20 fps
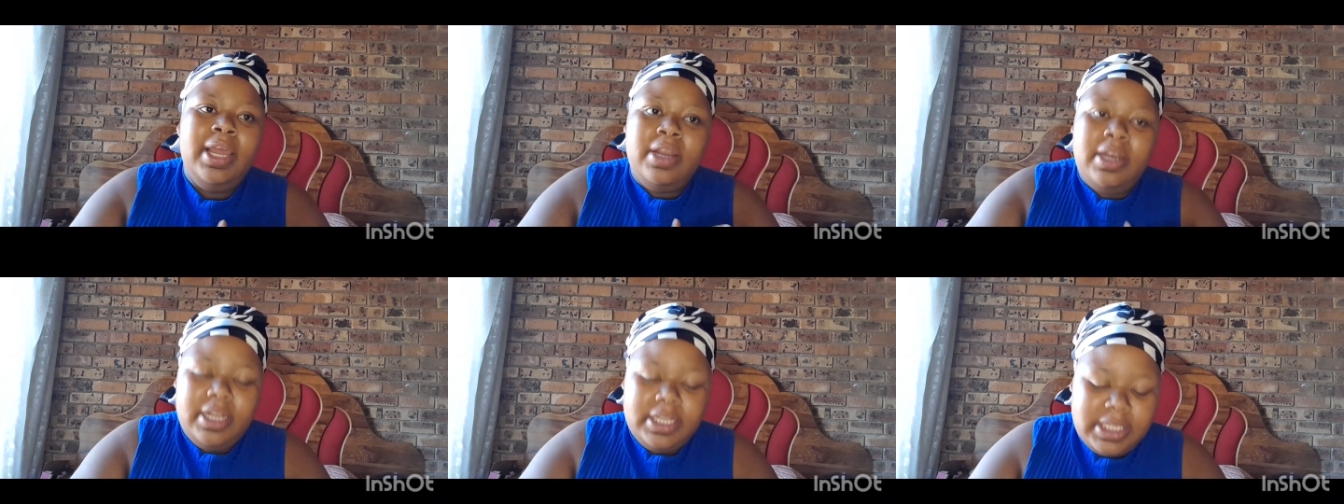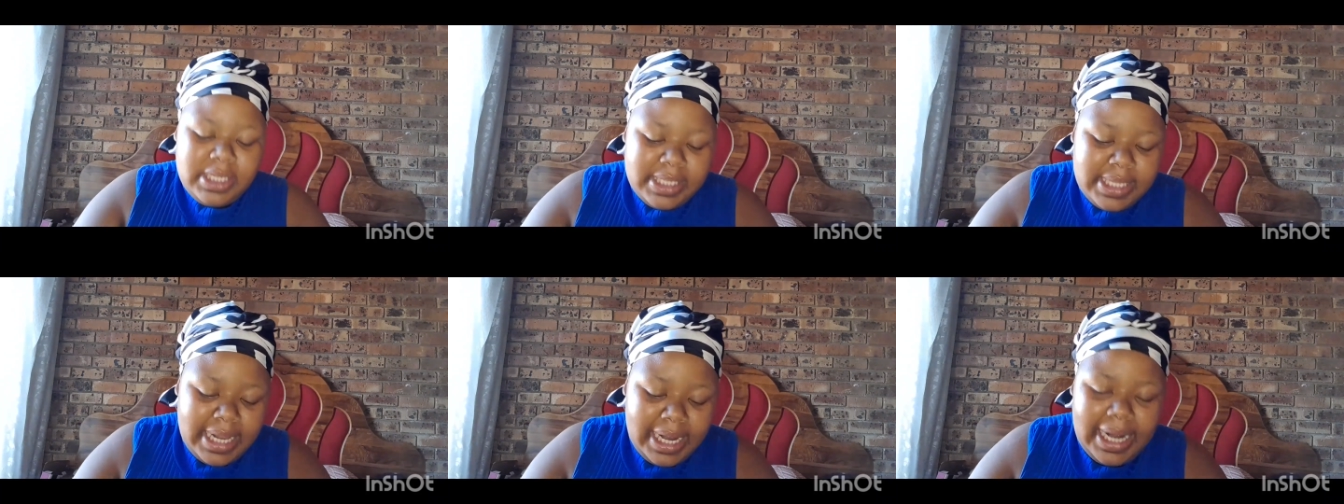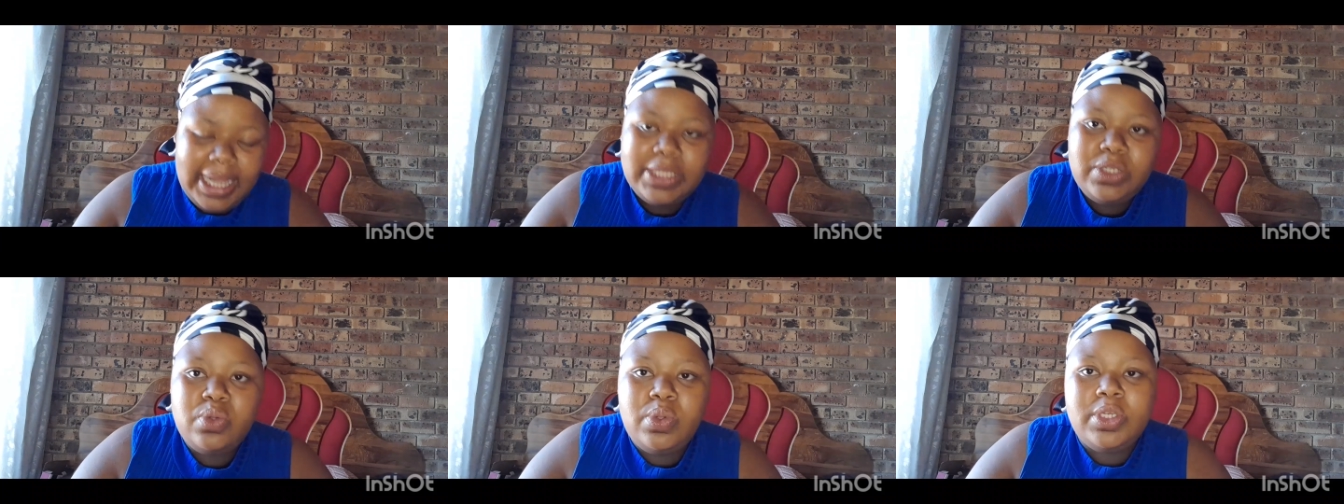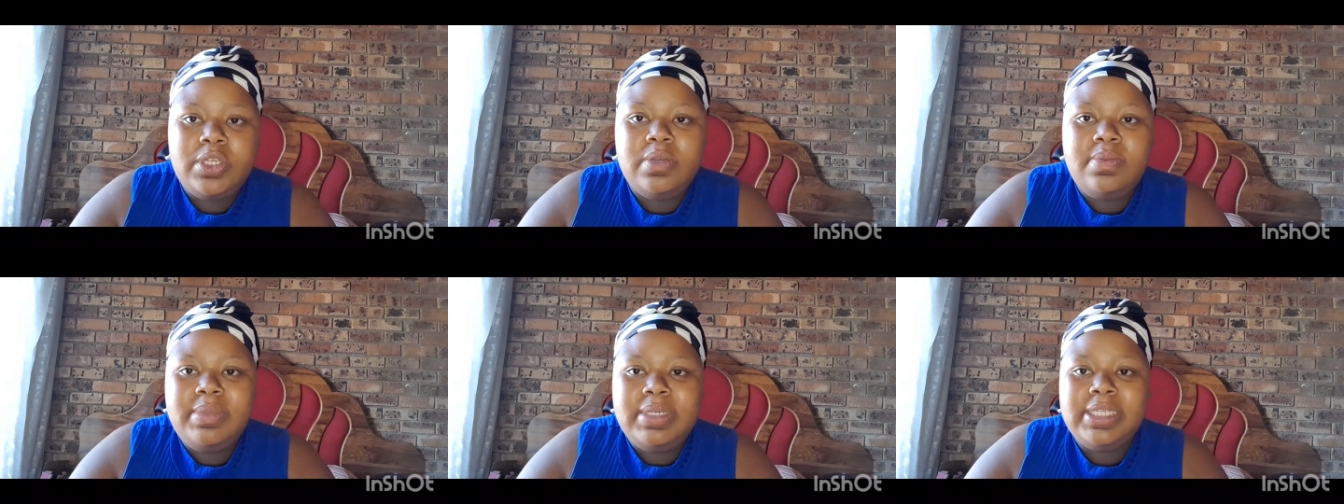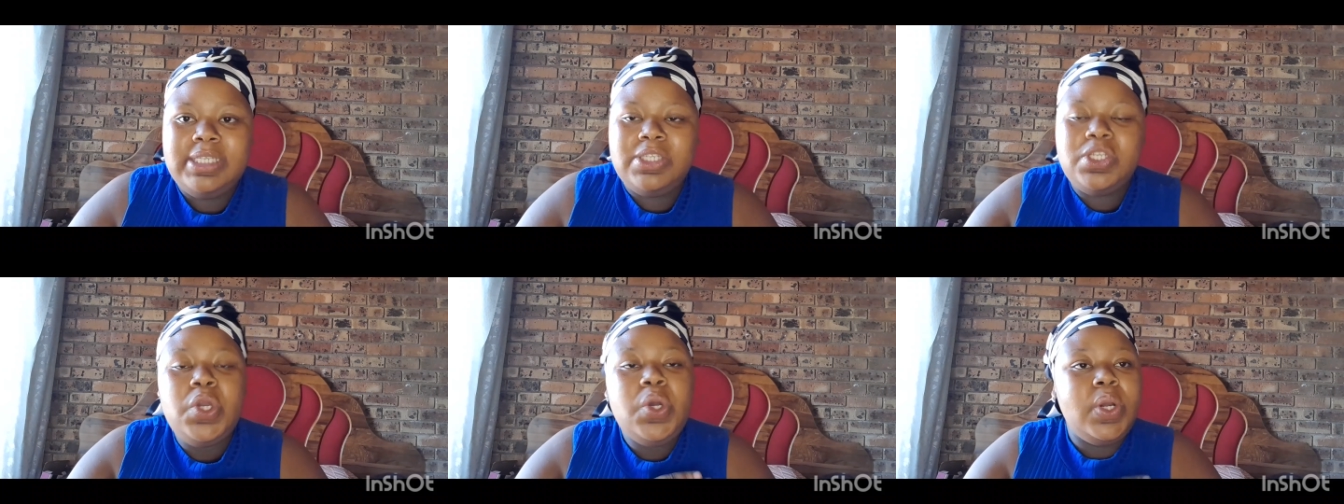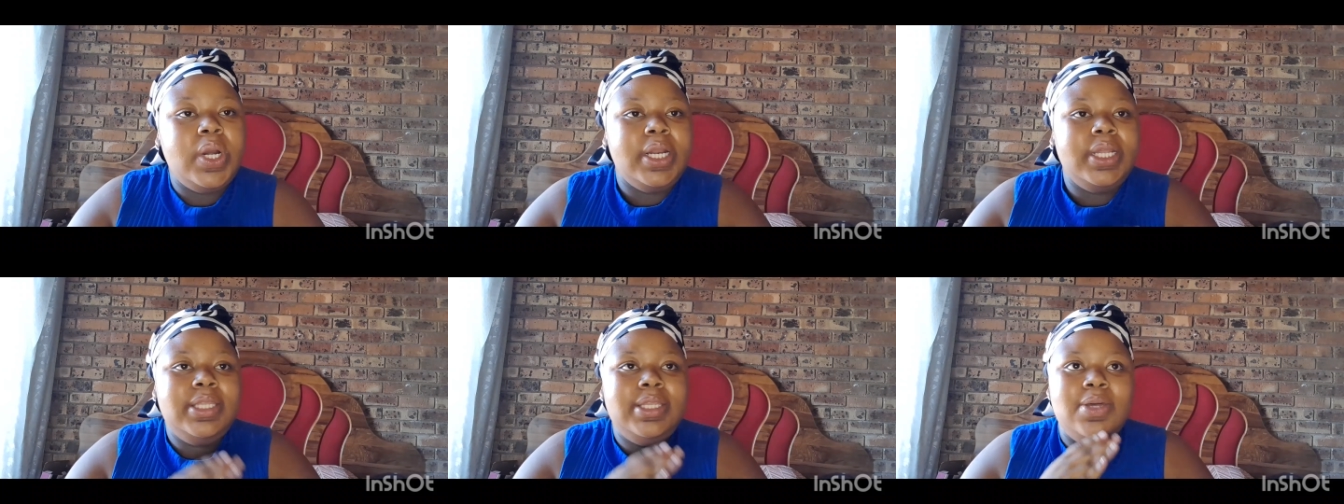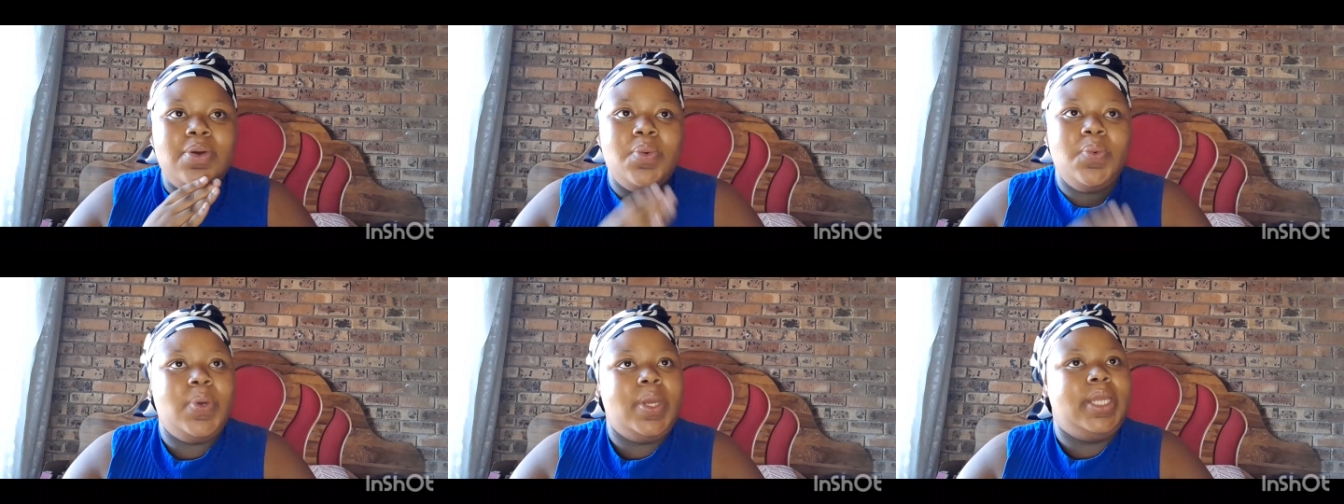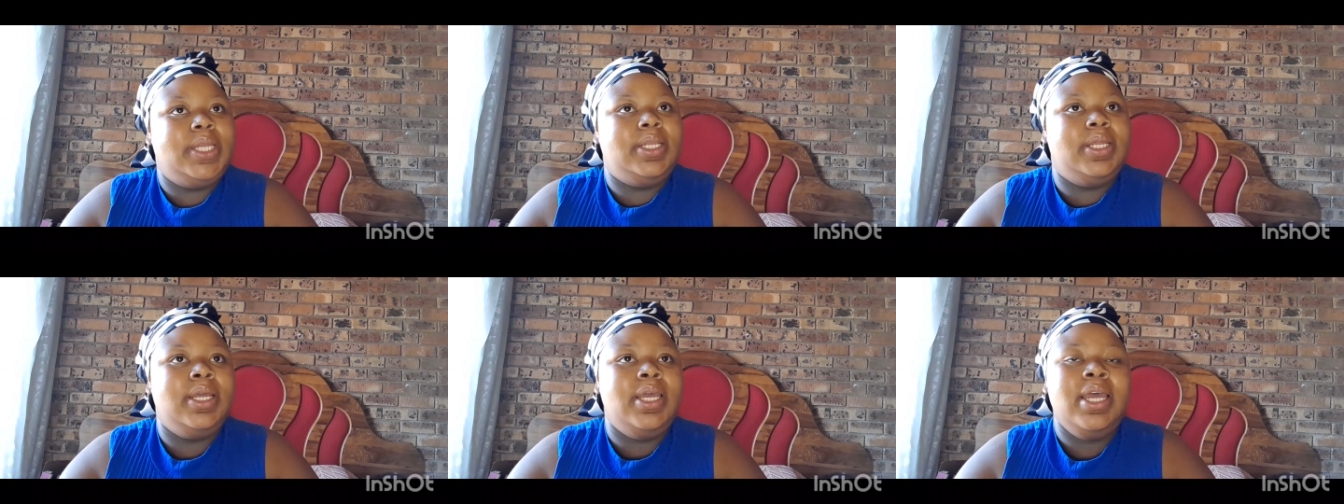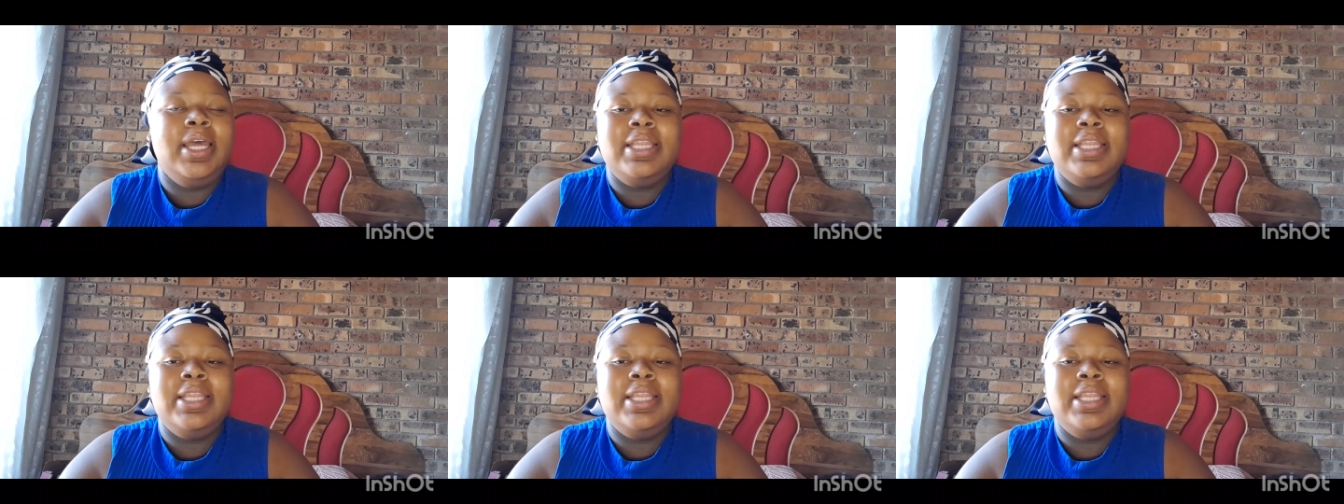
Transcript: Just the last 20 minutes, you read the word.